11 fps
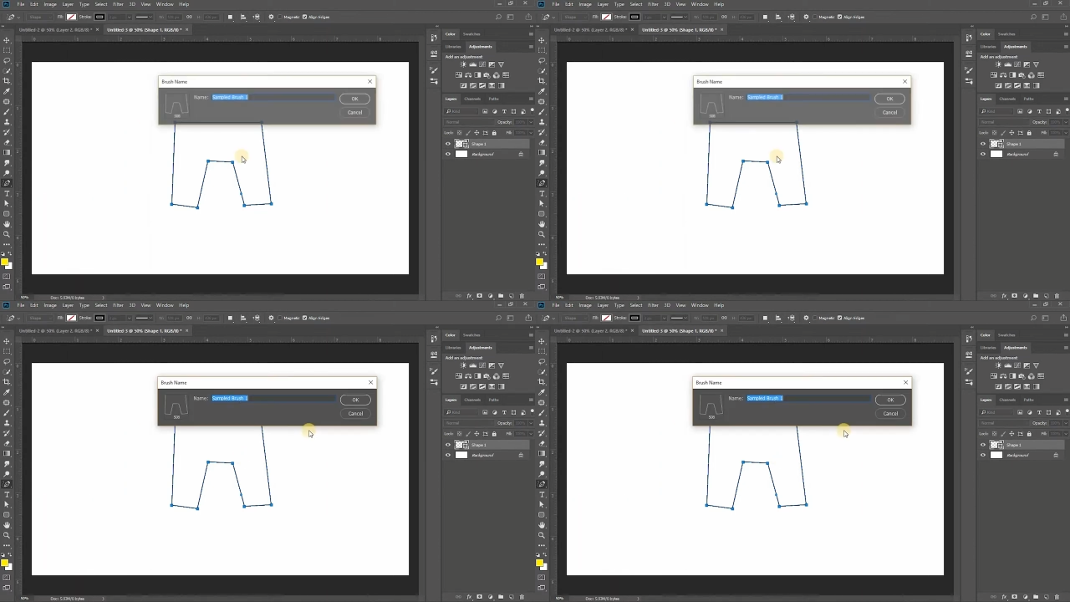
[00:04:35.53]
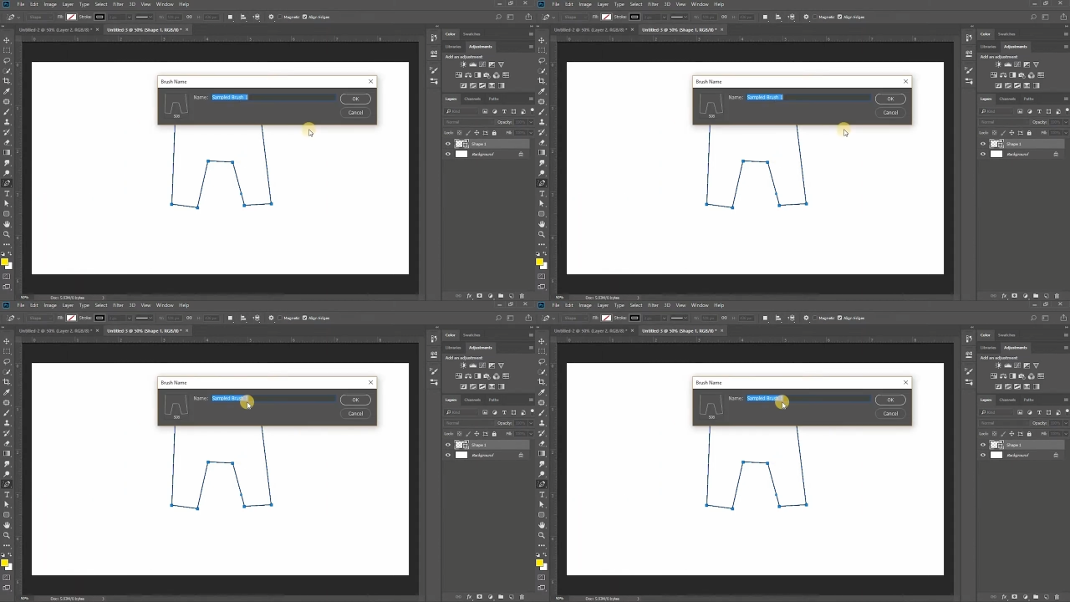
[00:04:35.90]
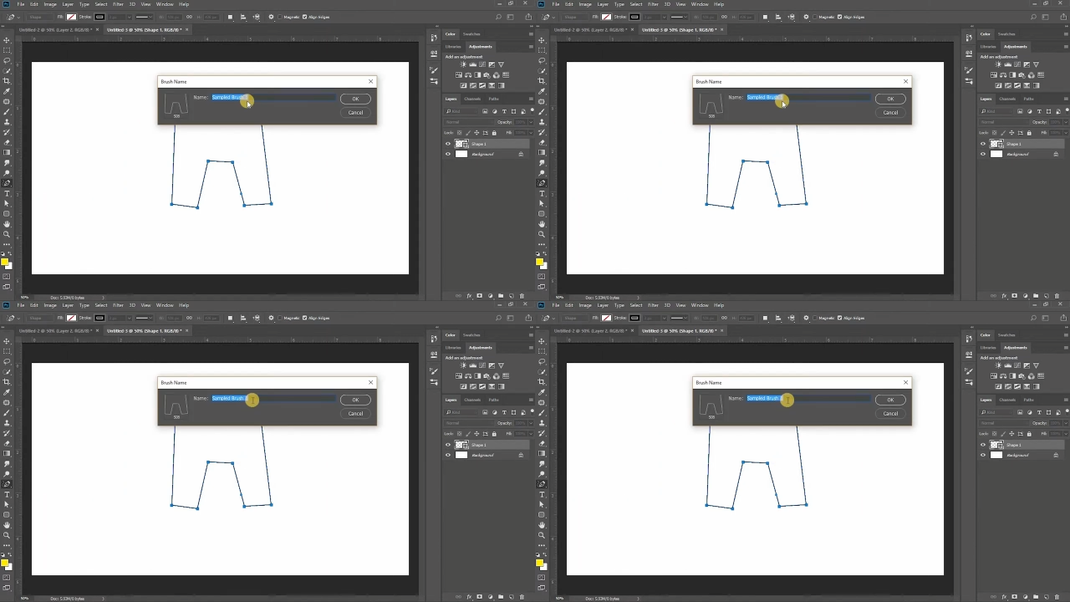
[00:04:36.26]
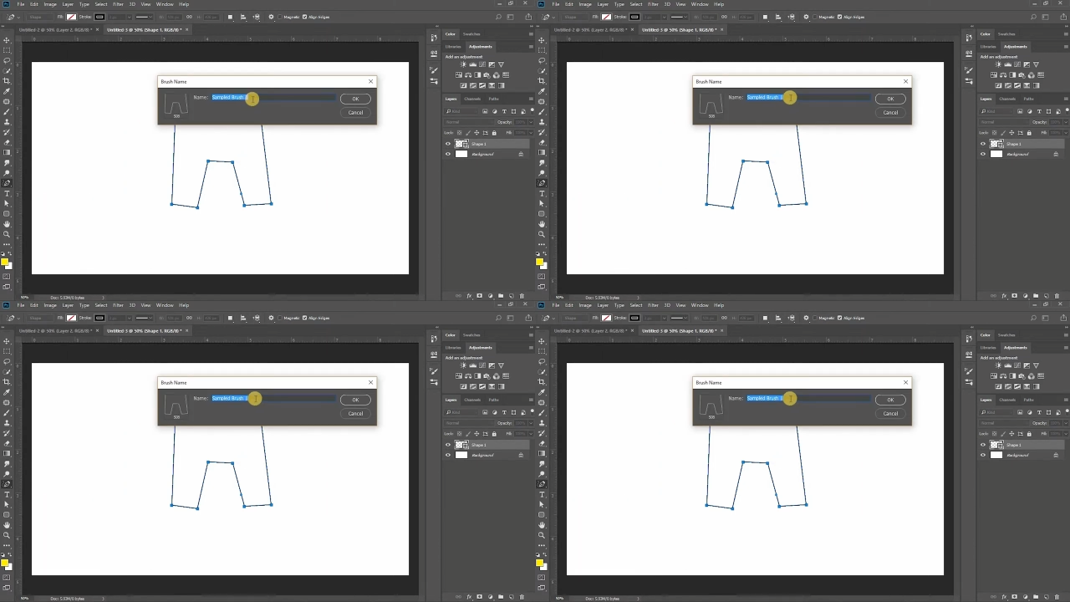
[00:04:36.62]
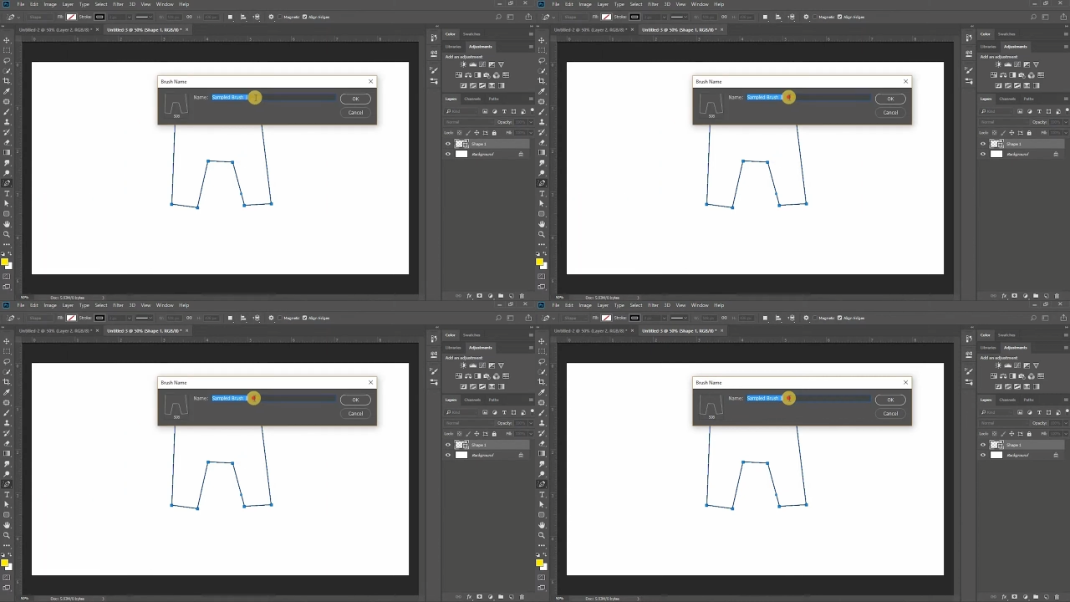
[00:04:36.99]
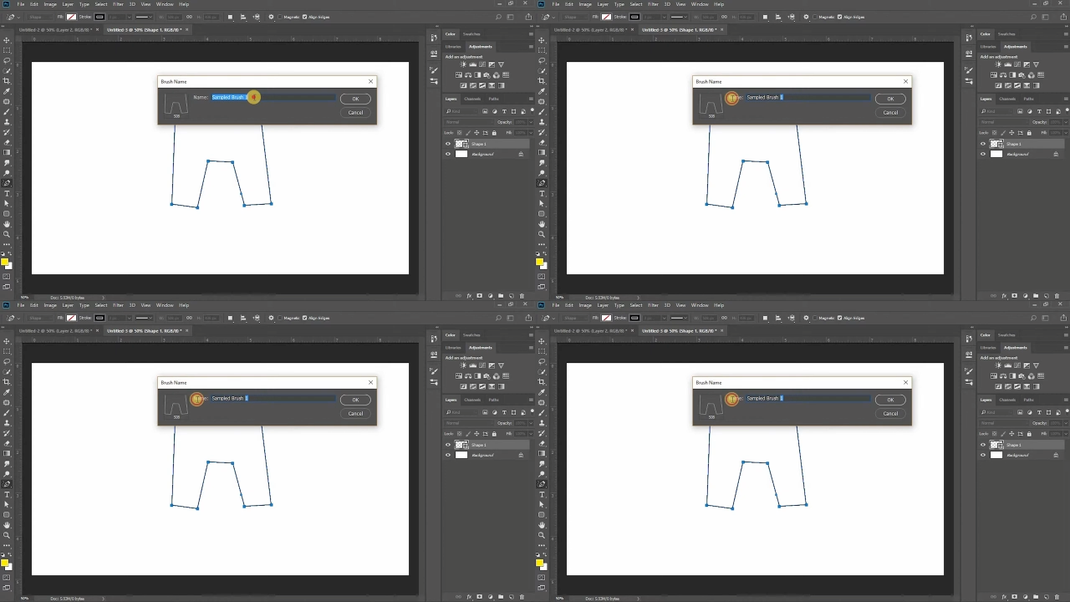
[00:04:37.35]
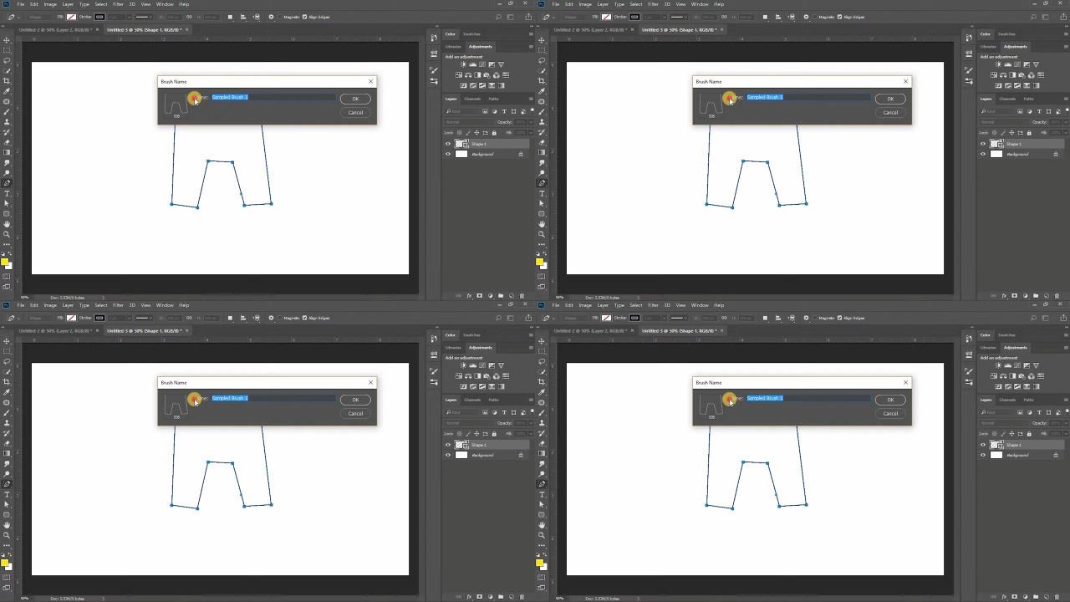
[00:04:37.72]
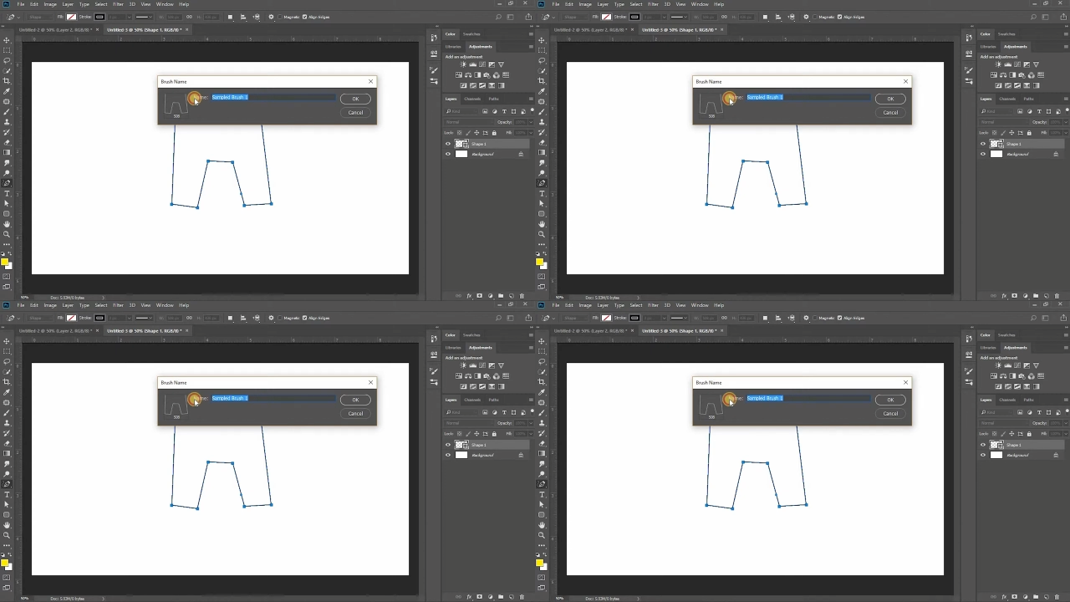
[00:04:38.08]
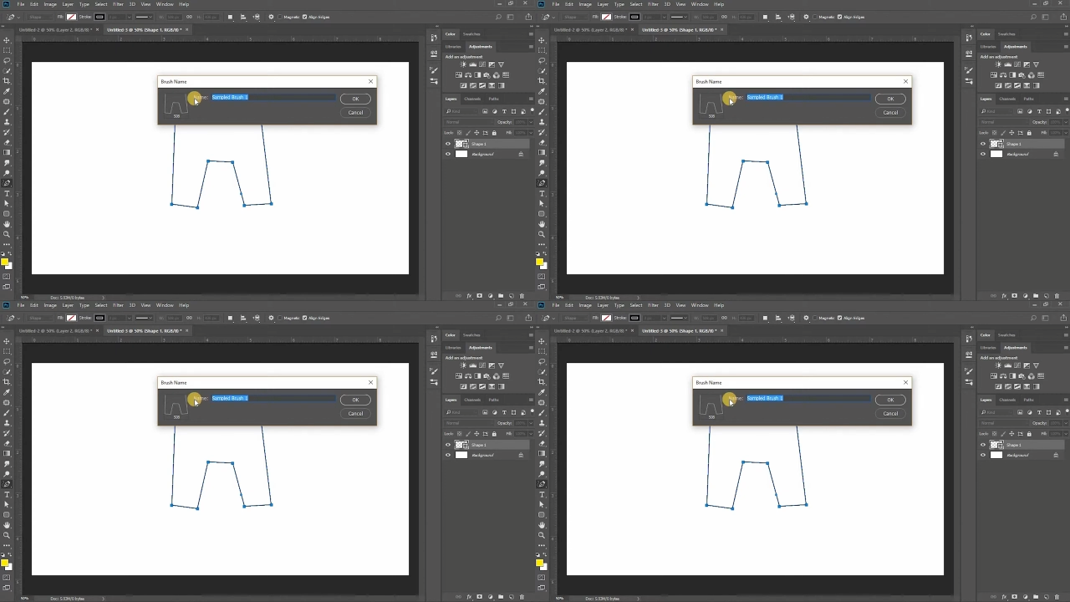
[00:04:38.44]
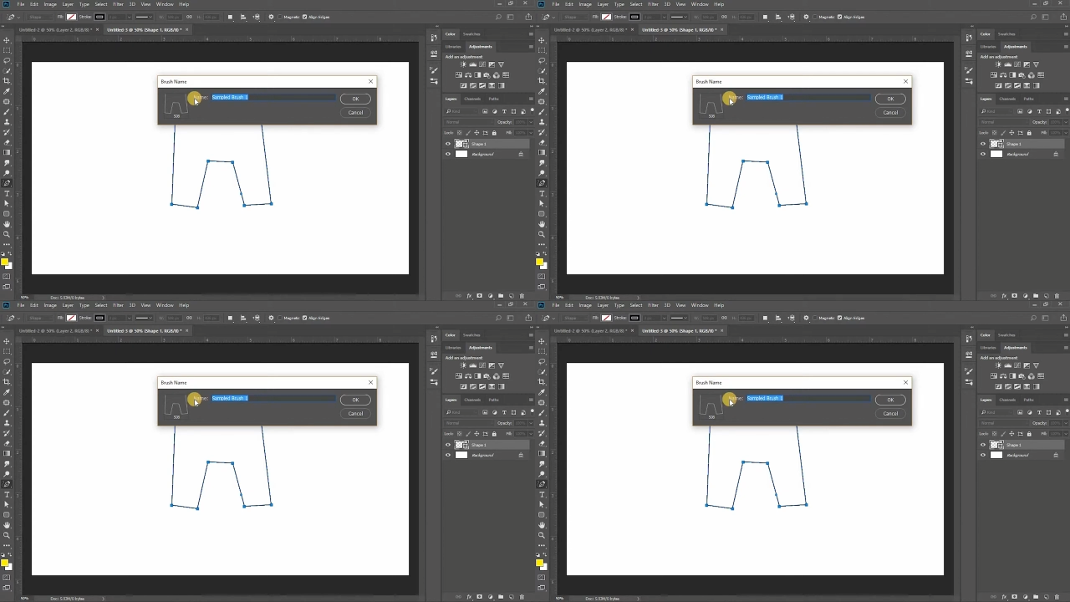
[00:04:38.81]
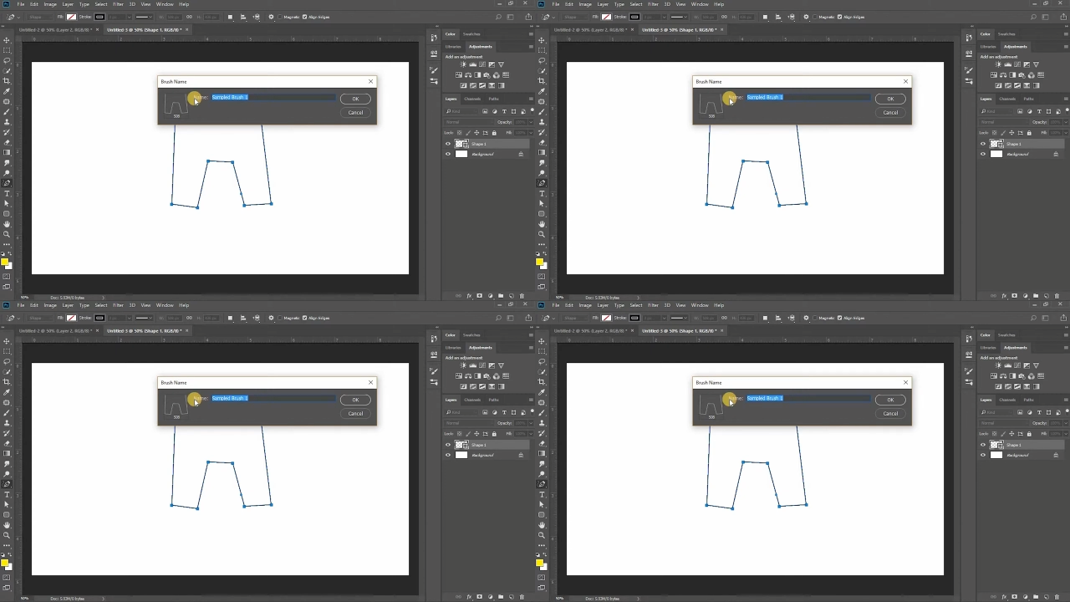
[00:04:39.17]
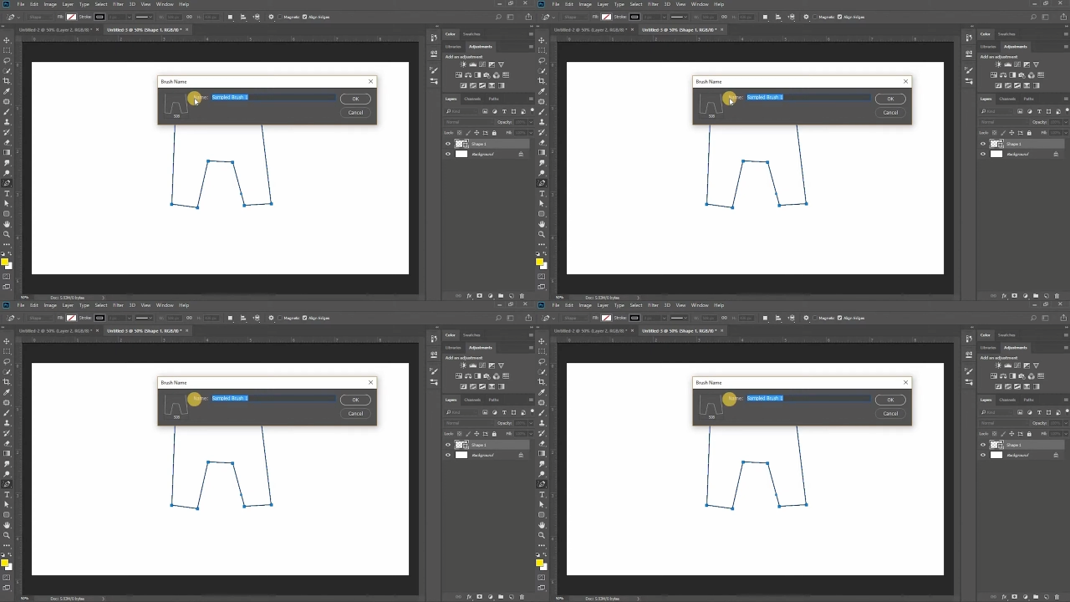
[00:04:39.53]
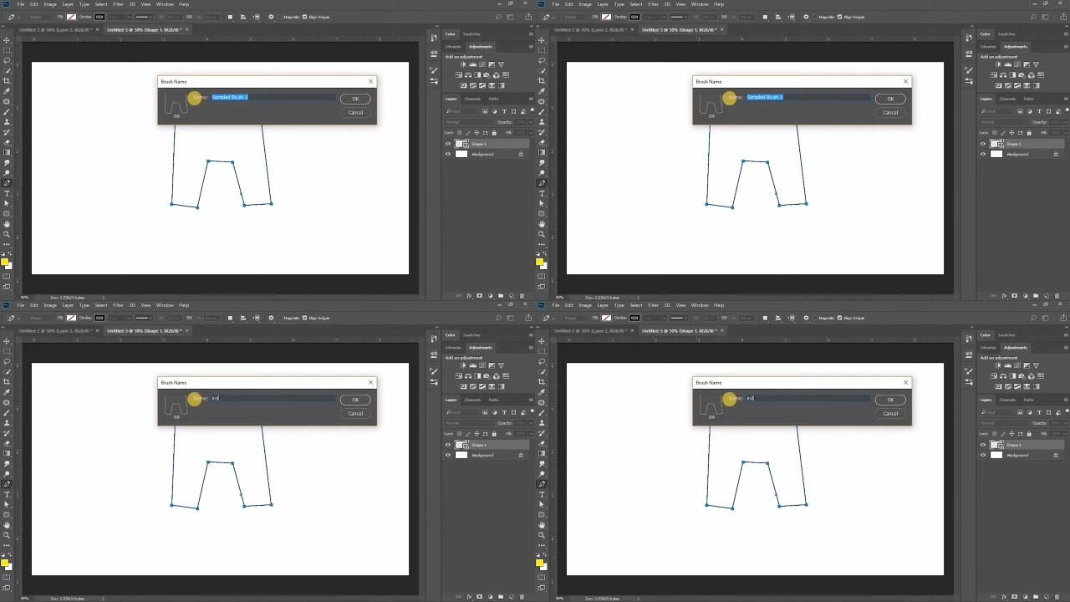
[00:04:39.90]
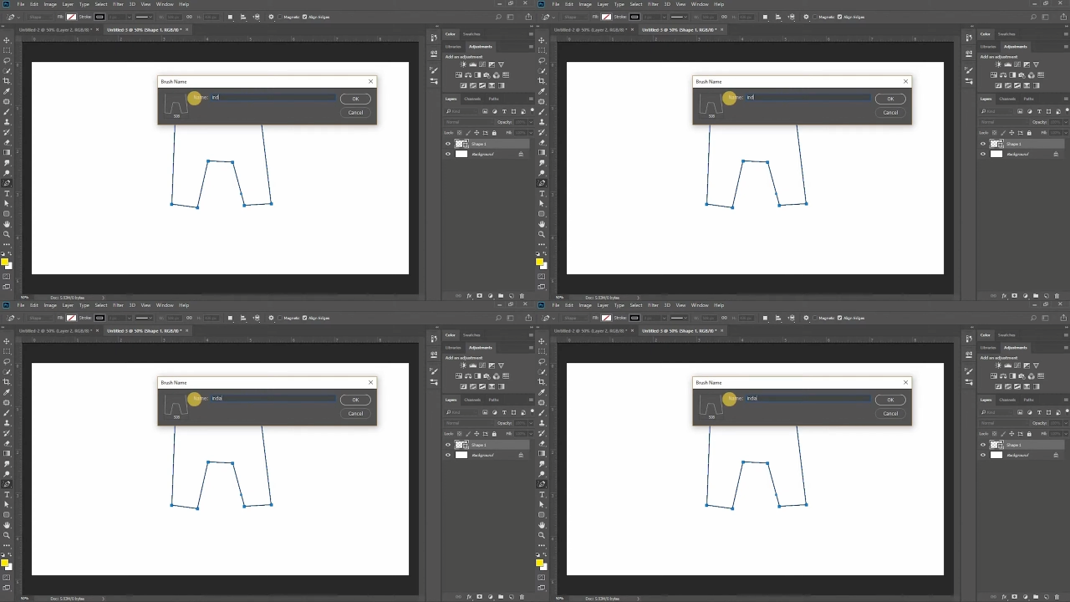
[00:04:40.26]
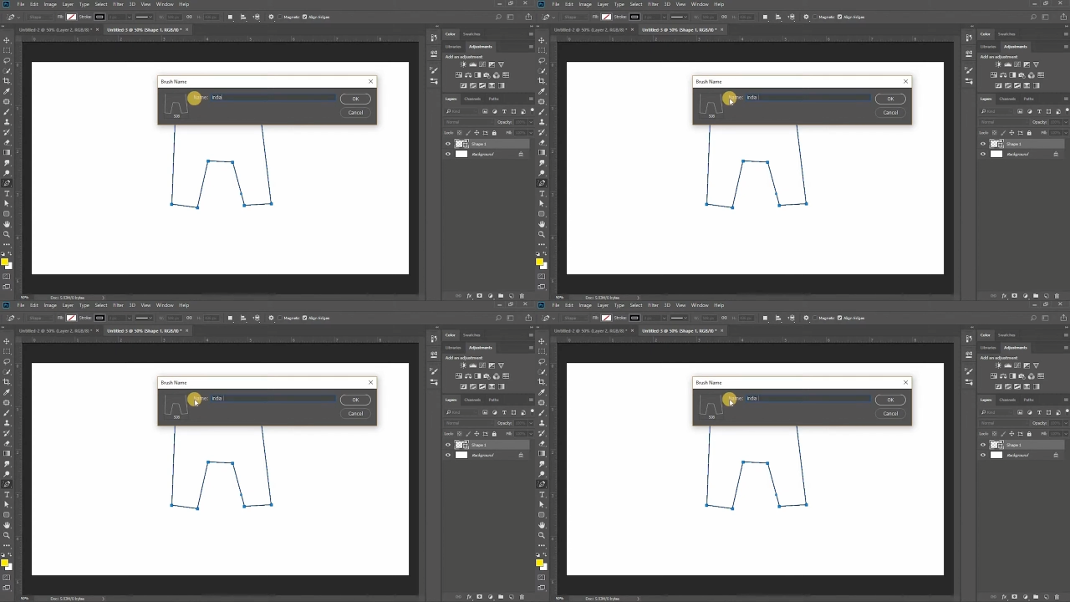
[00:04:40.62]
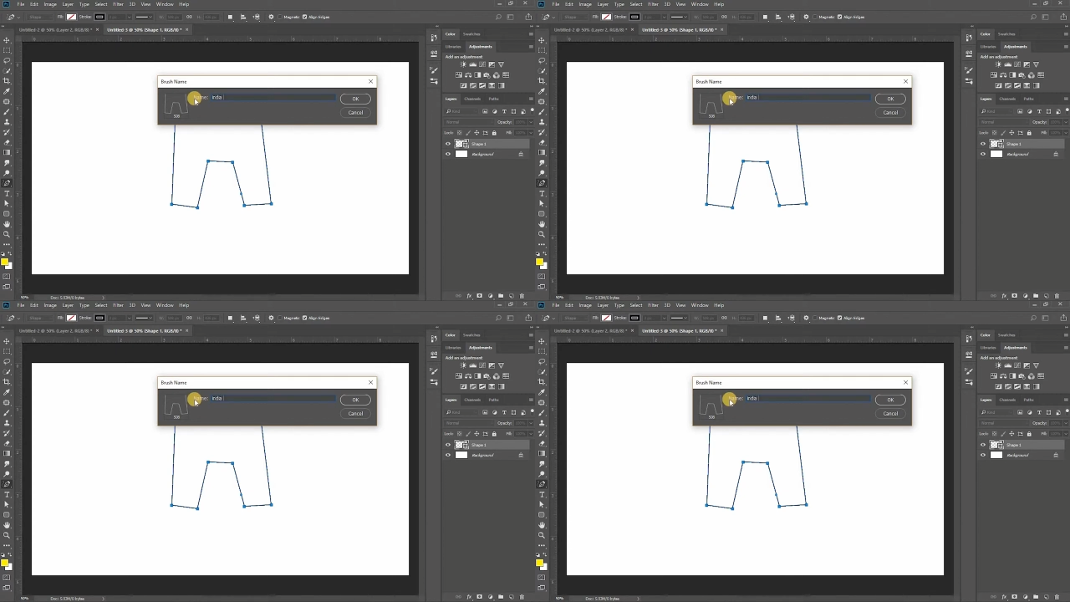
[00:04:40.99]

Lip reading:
(no speaker visible)